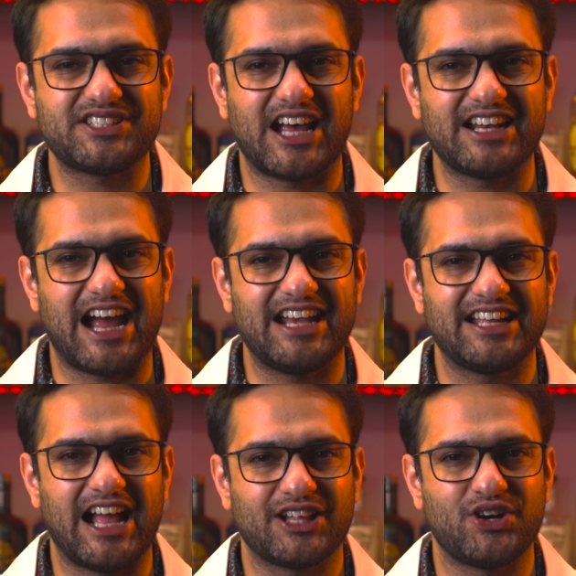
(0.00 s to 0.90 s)
start
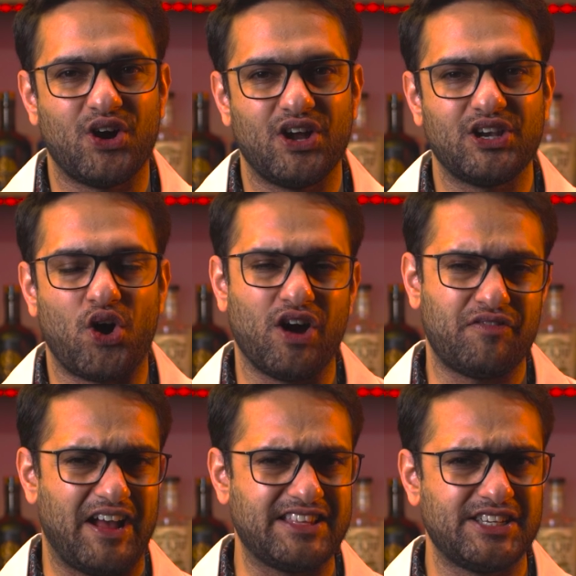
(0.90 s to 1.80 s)
adding alcohol or
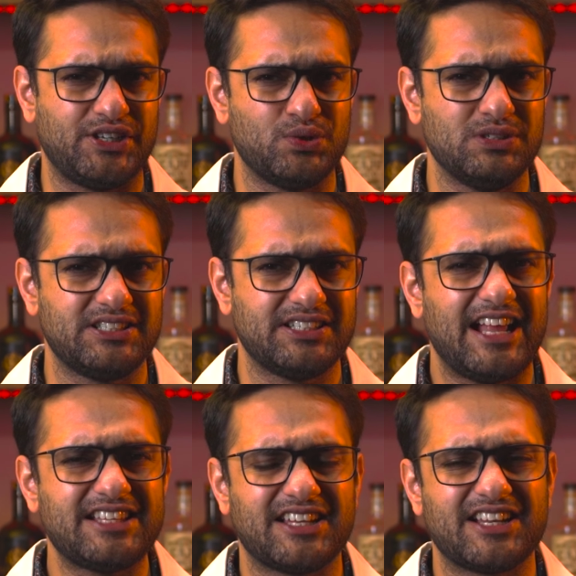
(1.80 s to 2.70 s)
fancy tools,
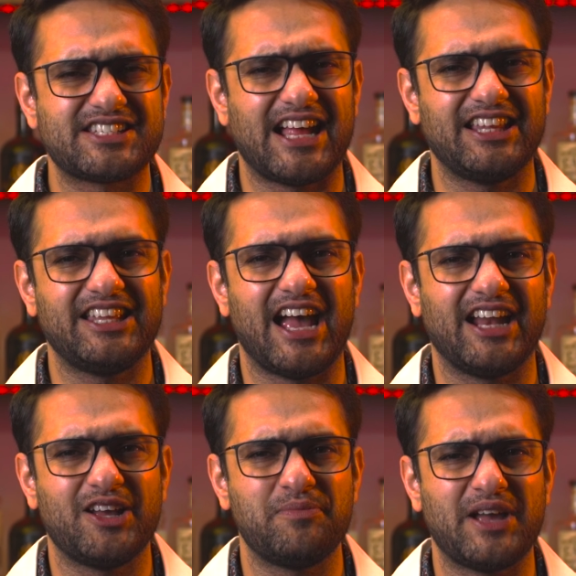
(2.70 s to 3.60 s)
let's understand the
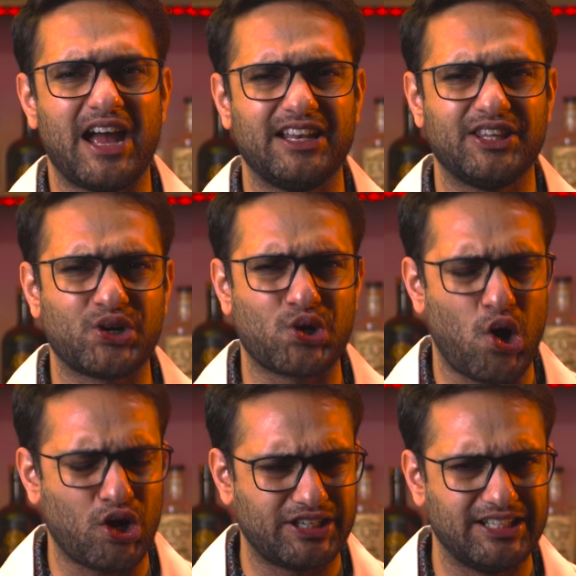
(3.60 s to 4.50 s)
idea behind the
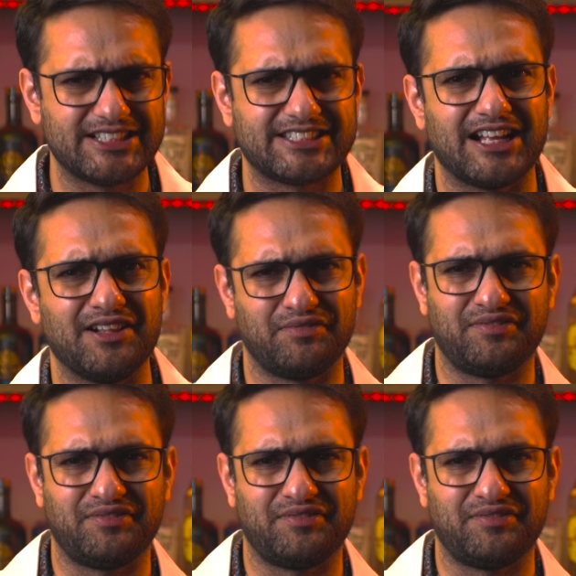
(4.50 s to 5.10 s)
cocktail itself.